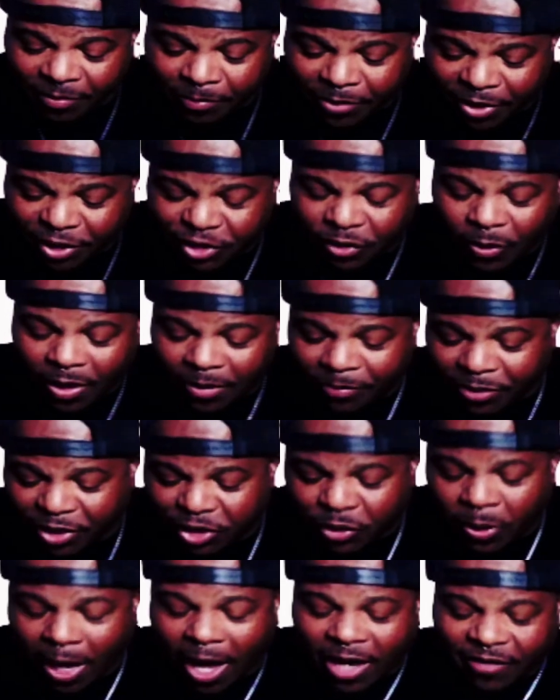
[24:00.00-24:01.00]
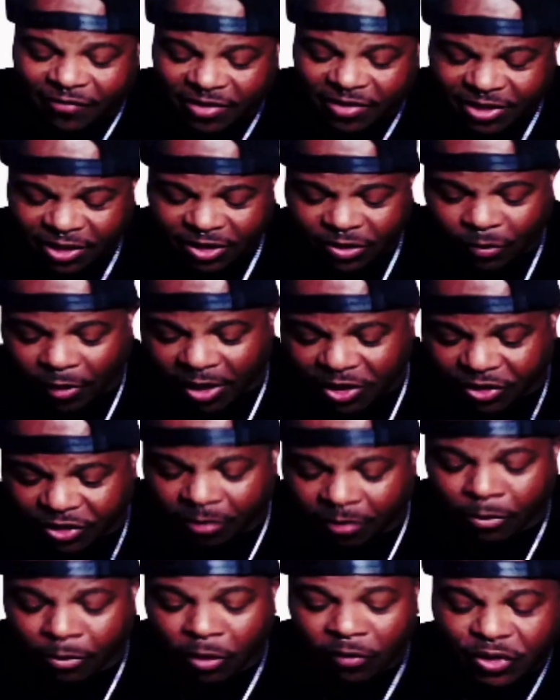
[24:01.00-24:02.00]
put you out of a situation or
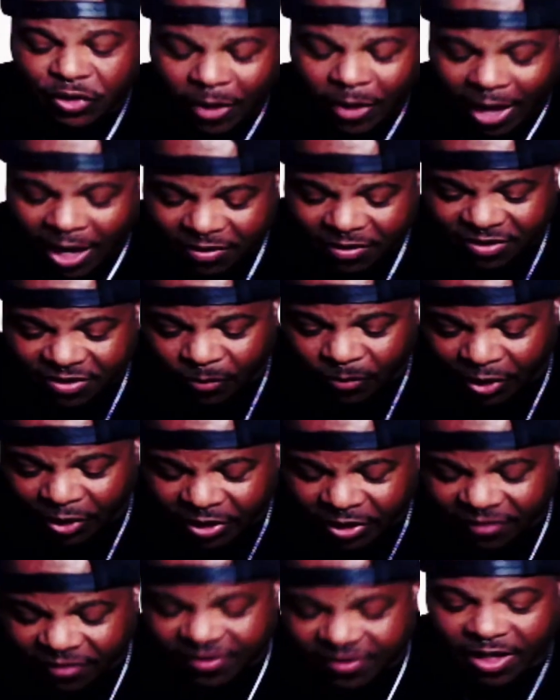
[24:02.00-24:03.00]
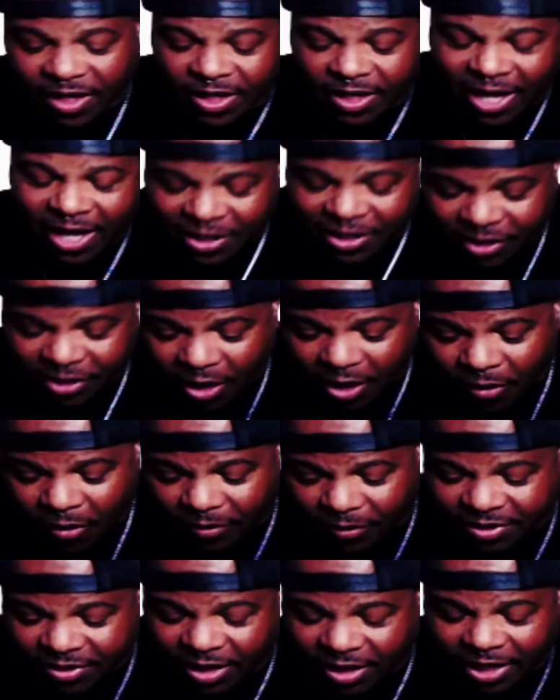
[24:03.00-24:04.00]
moved you out of somewhere. You could have suddenly had to go or
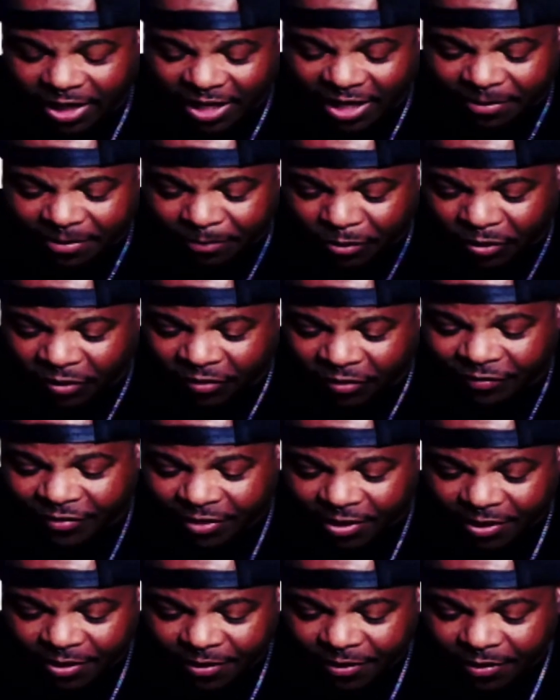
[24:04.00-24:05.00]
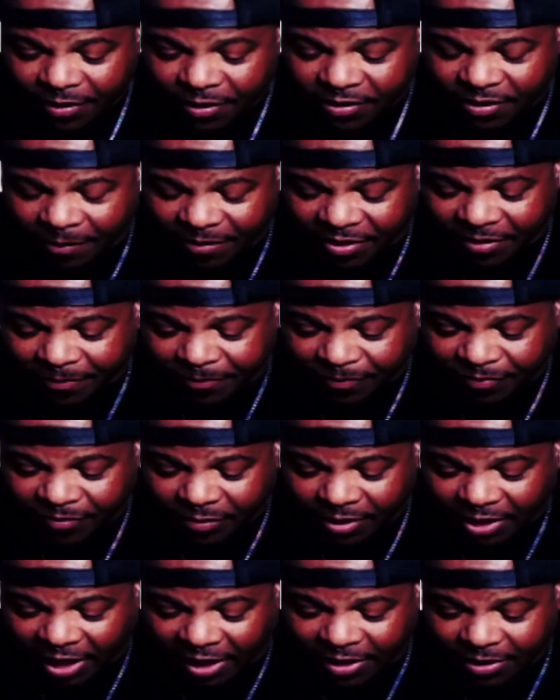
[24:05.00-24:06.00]
suddenly had to move. Something
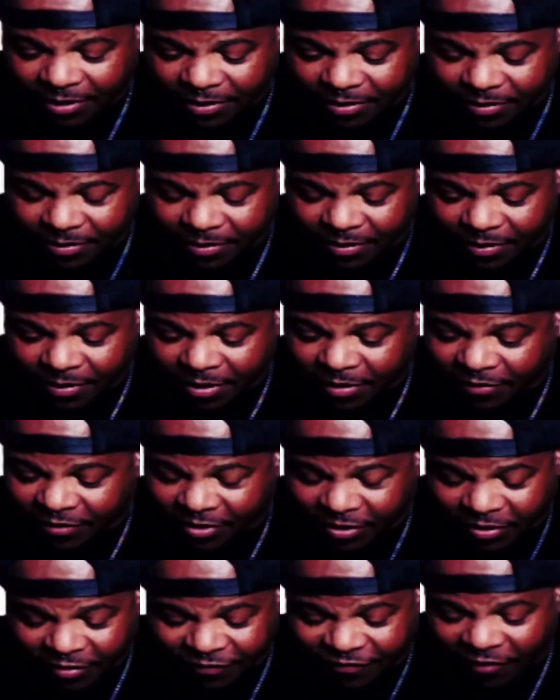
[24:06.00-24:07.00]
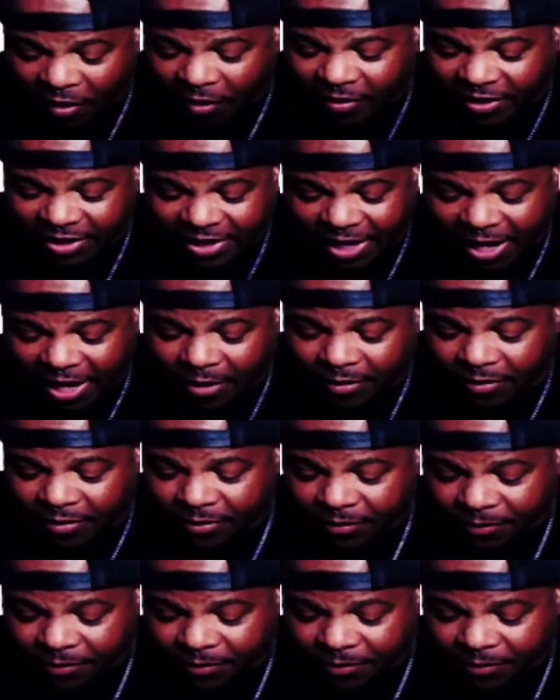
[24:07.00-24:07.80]
like could have fallen down.